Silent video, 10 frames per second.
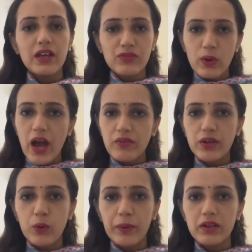If you have
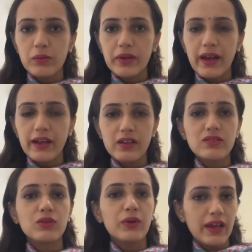atopic
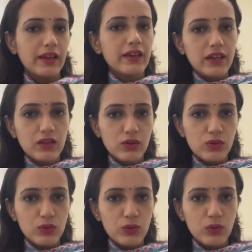dermatitis, you really need
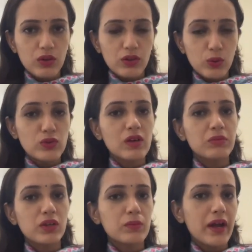to do
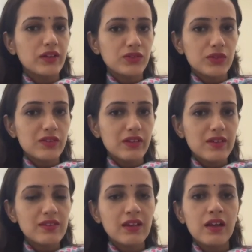something to manage your stress